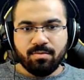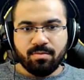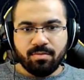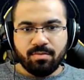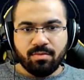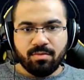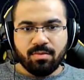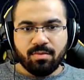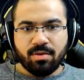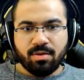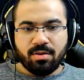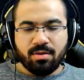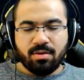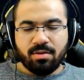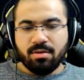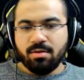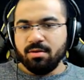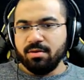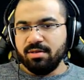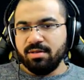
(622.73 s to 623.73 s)
Neither of
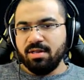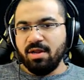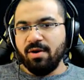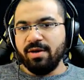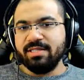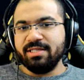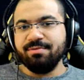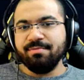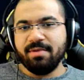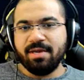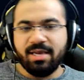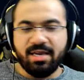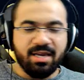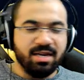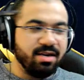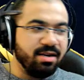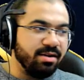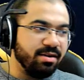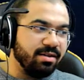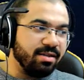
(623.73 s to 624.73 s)
us. No, it's me.
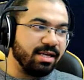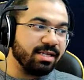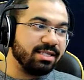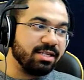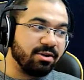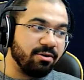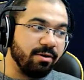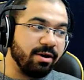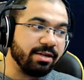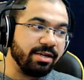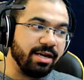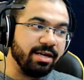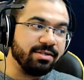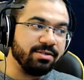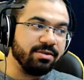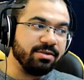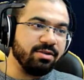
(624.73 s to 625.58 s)
That's the correct answer.